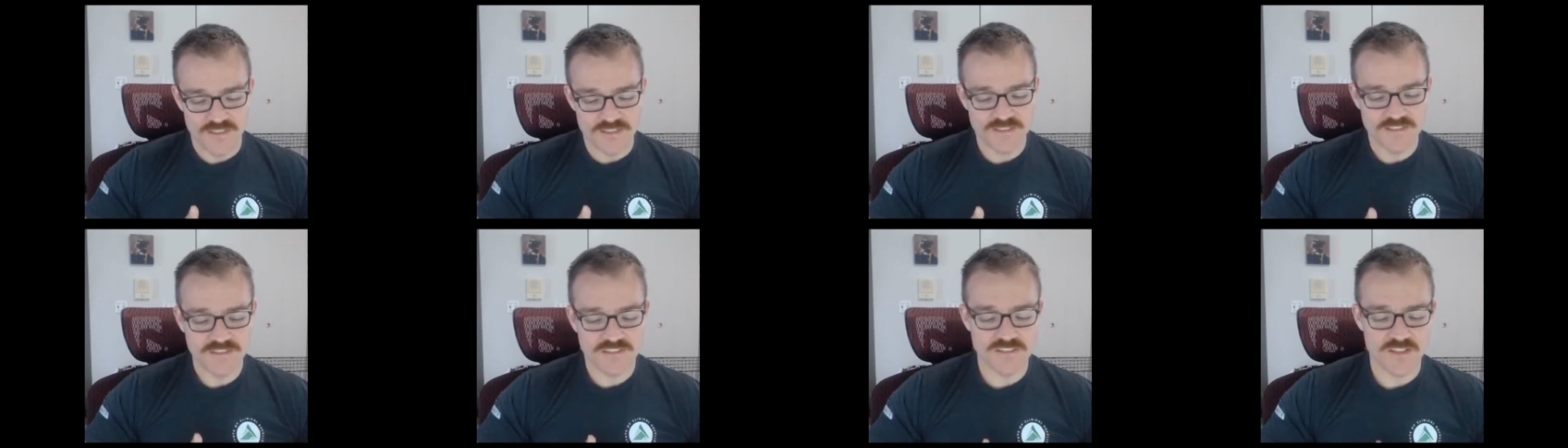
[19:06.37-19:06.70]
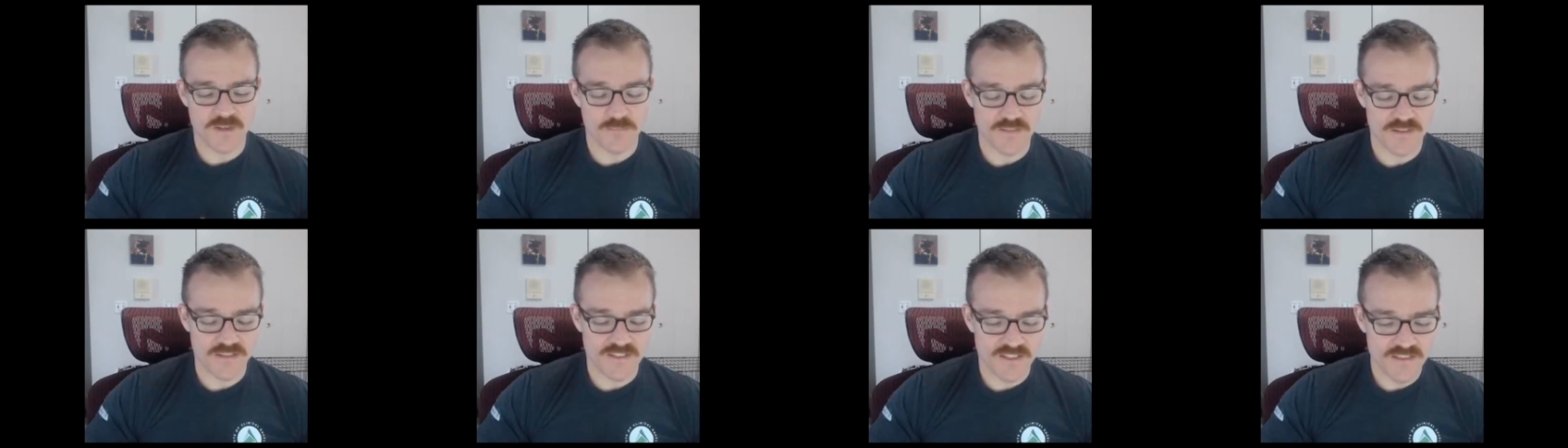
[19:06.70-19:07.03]

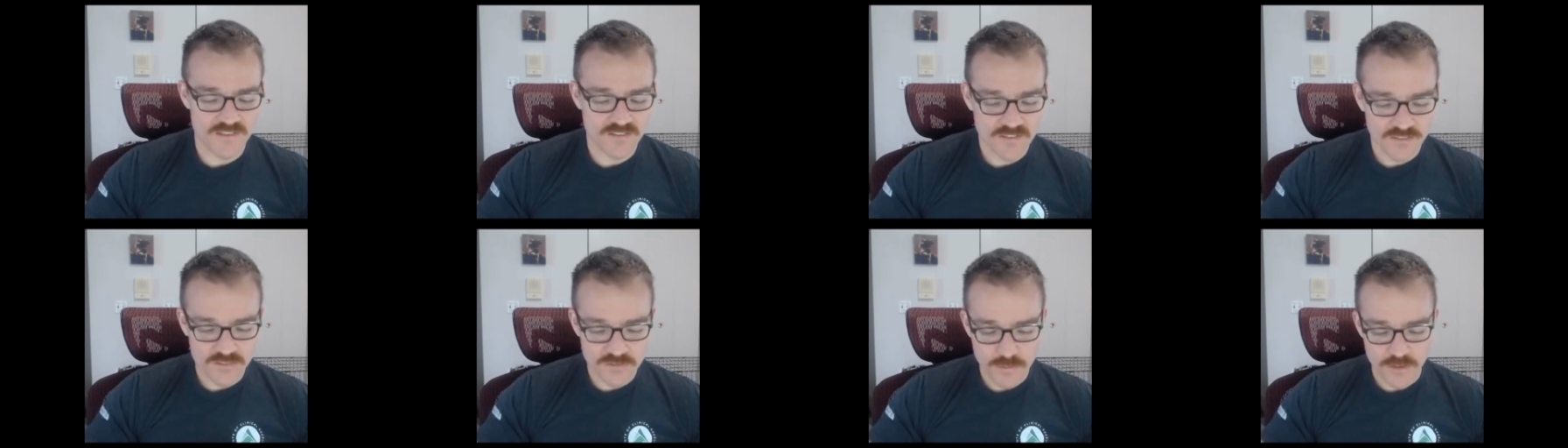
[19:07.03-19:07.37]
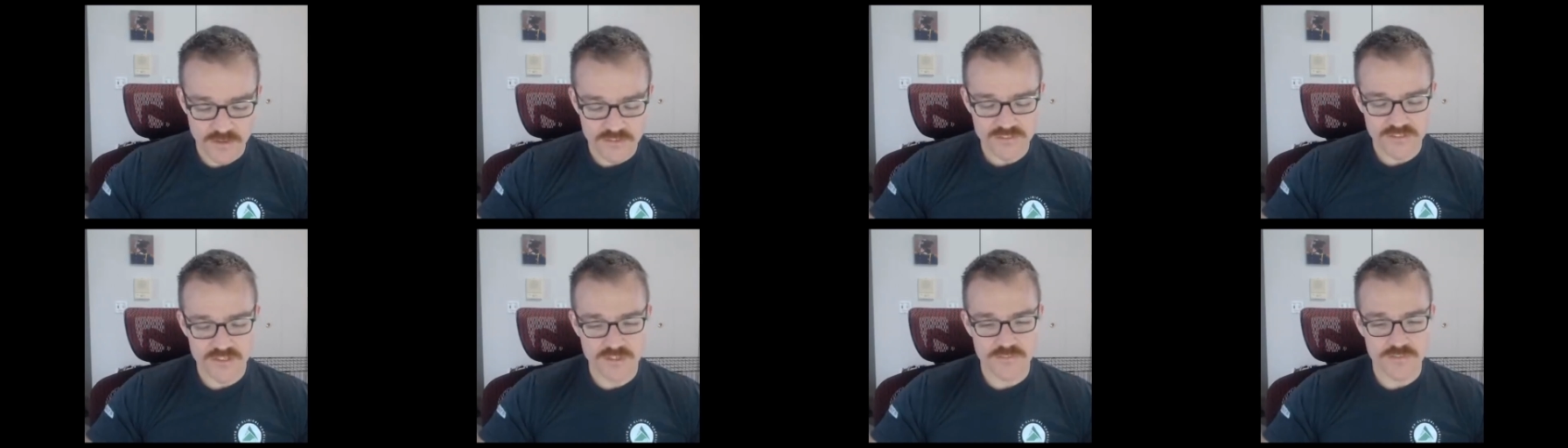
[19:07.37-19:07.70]
some of this,
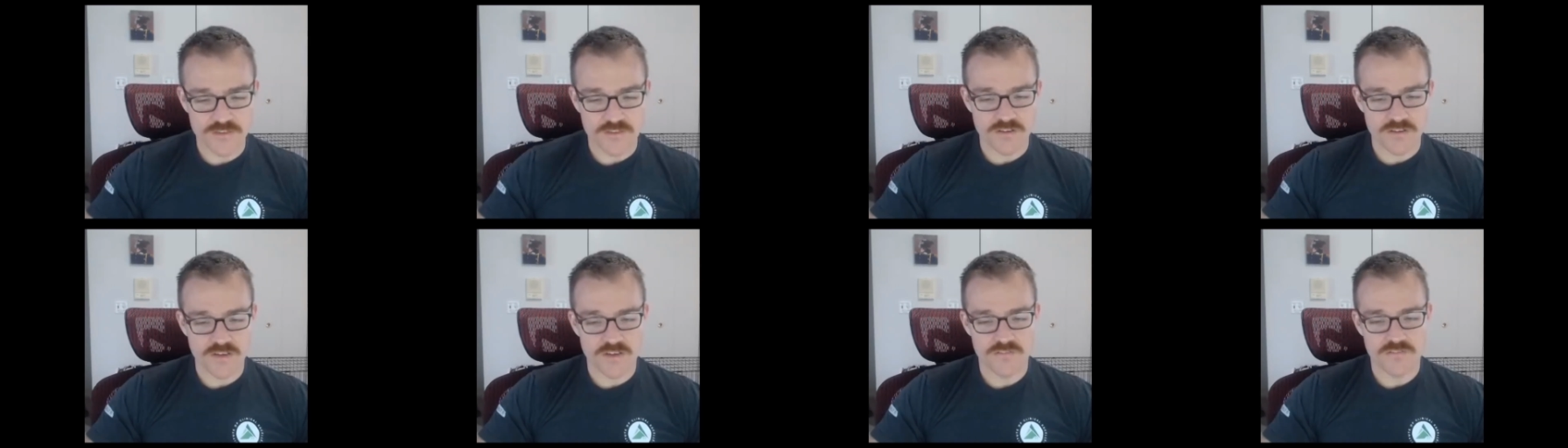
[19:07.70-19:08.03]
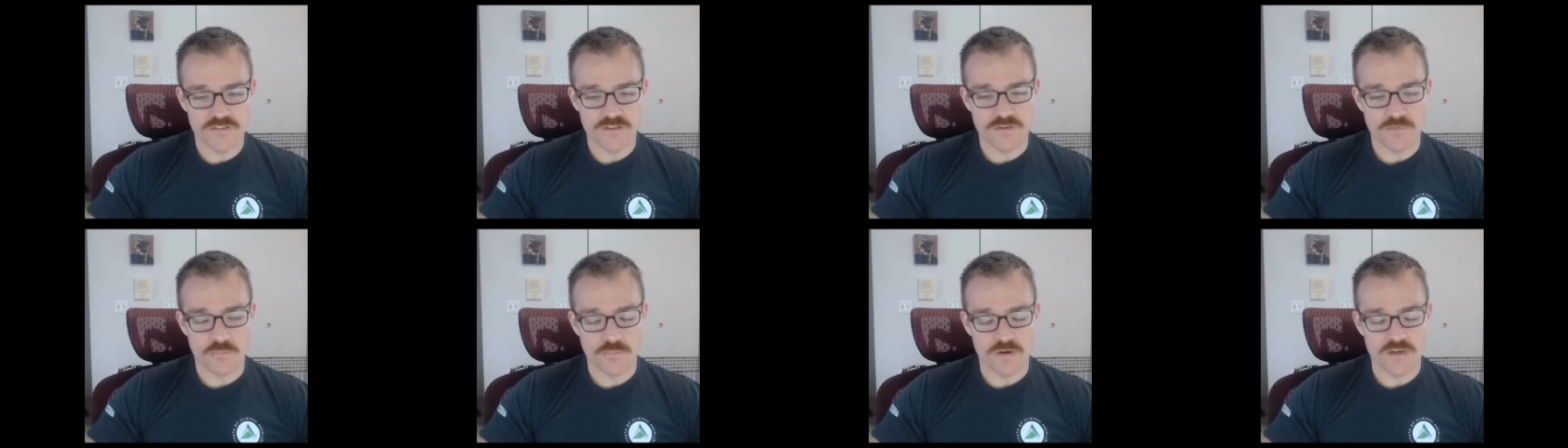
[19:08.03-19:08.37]
especially if you're if
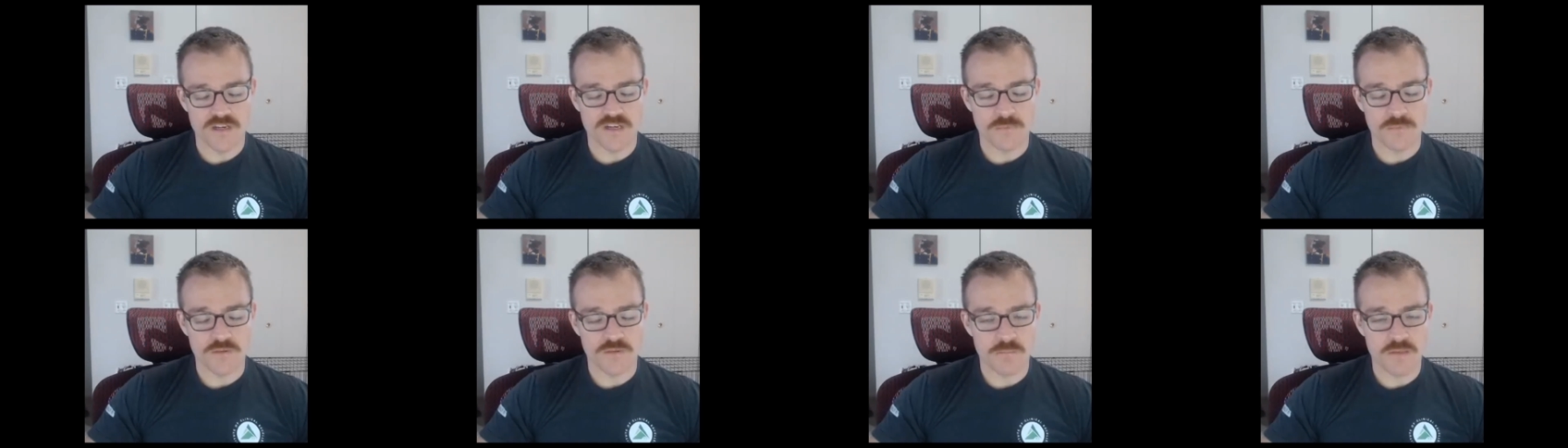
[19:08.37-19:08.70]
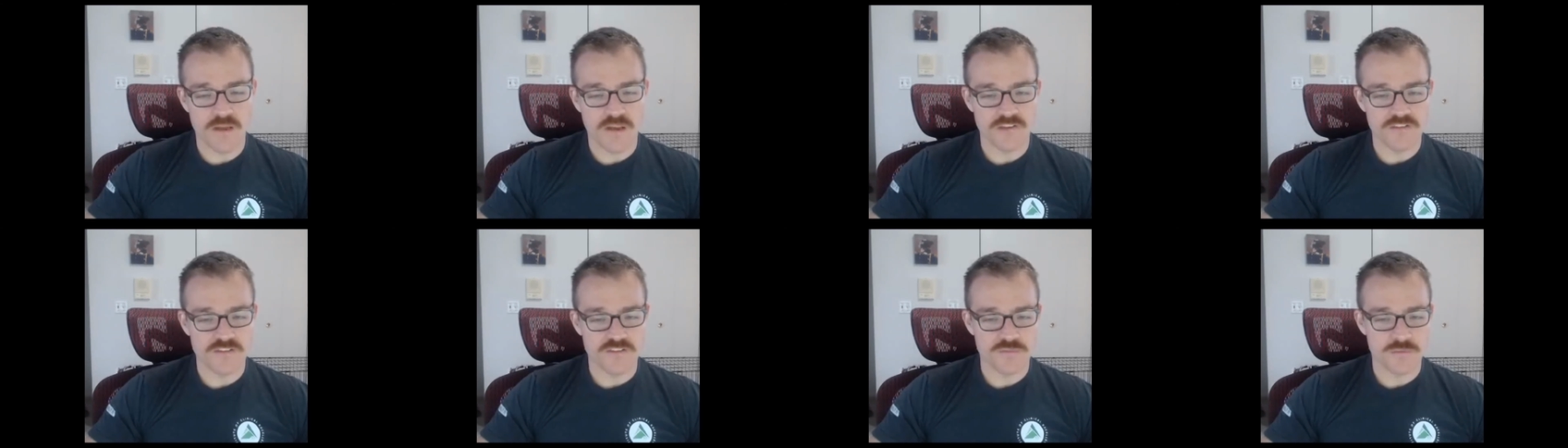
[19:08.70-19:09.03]
you're working with
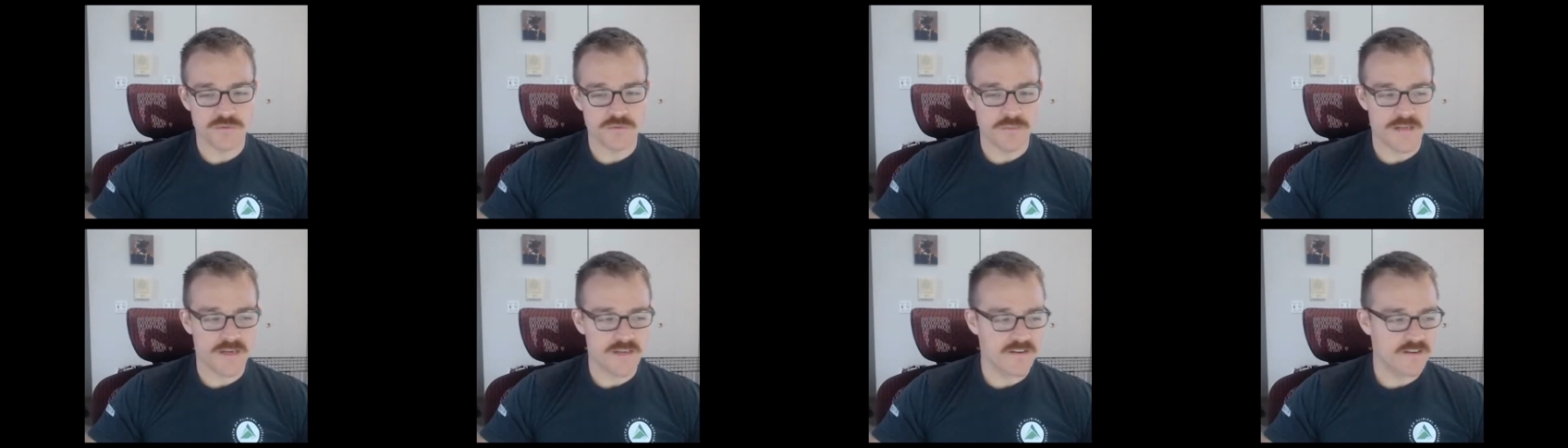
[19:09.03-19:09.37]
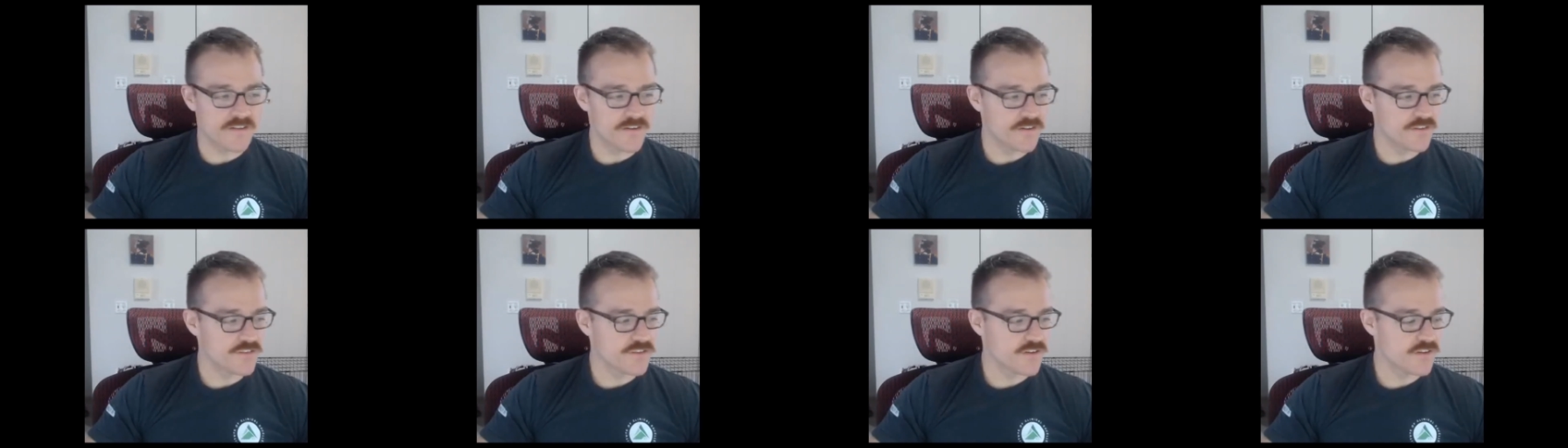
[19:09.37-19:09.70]
patients with
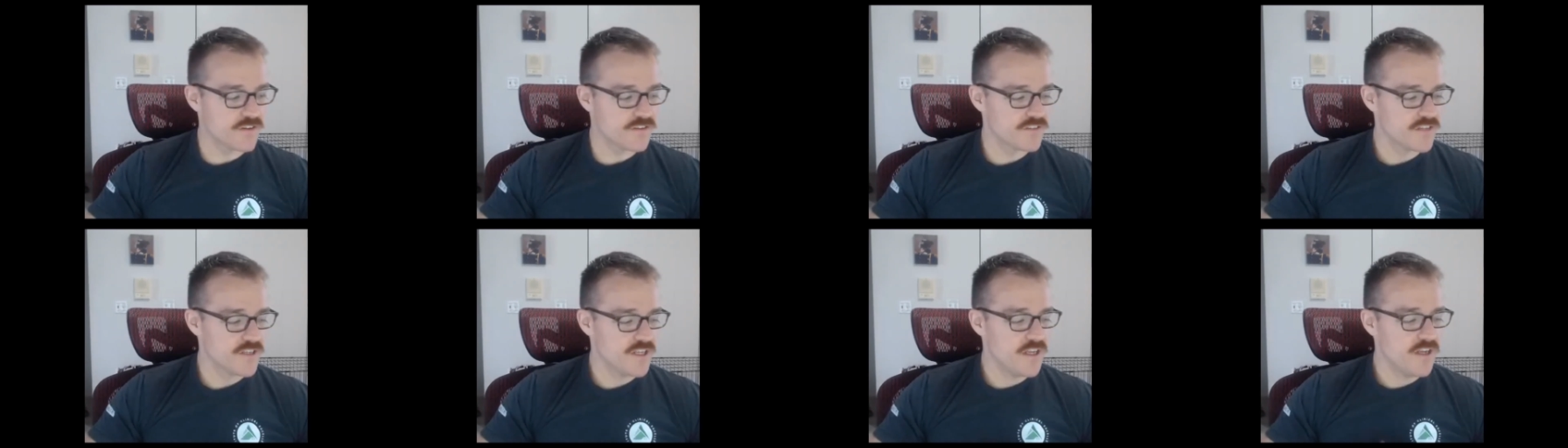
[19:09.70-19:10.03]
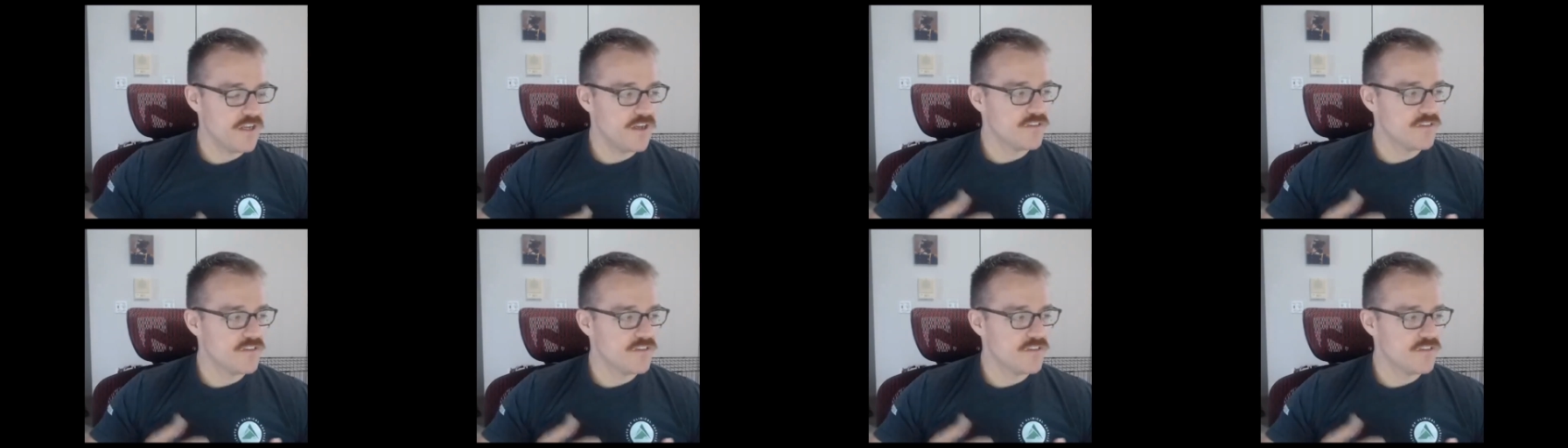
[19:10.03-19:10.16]
Medicare insurance.